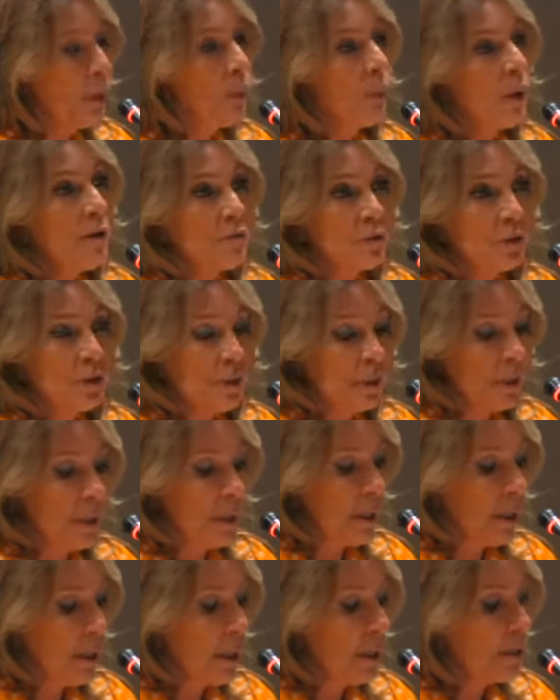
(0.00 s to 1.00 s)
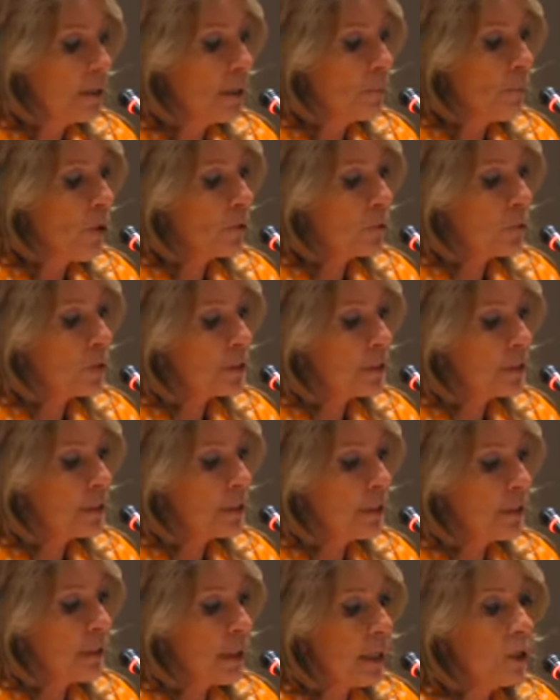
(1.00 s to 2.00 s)
However,
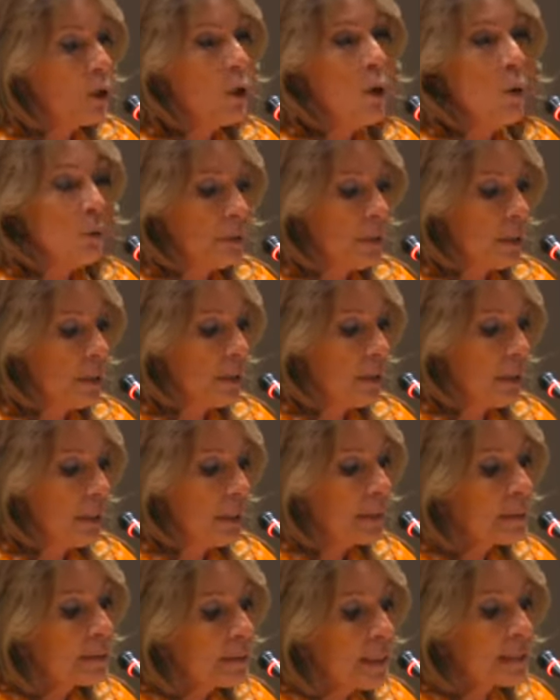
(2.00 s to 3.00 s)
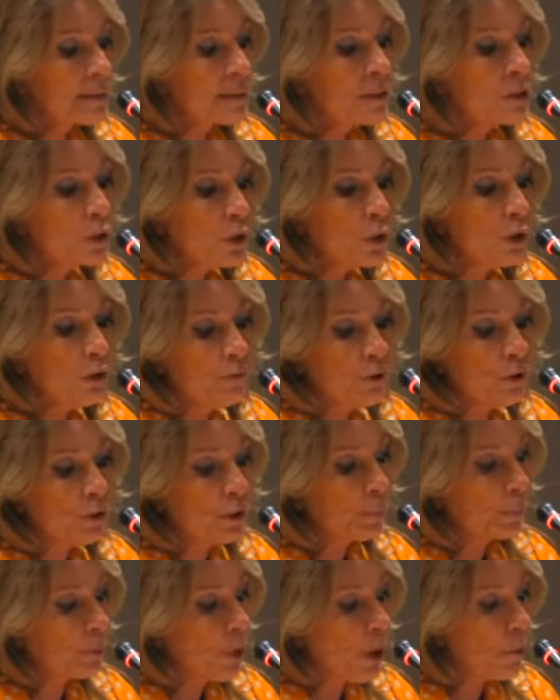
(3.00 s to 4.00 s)
democracy alone doesn't solve
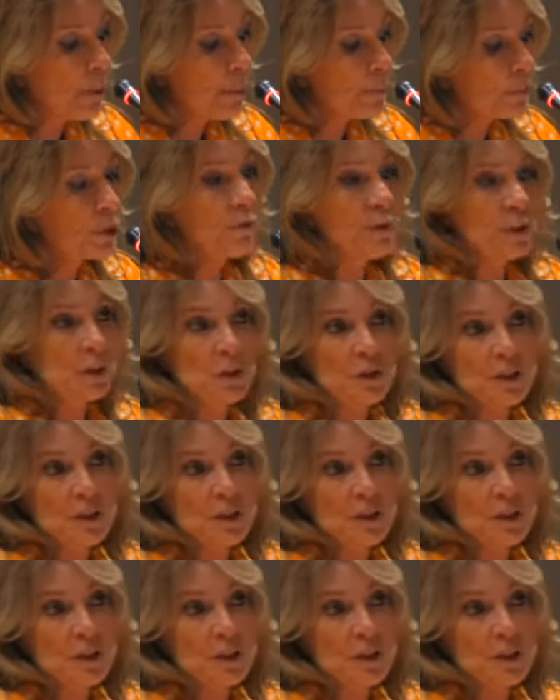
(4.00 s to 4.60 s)
all the problems of a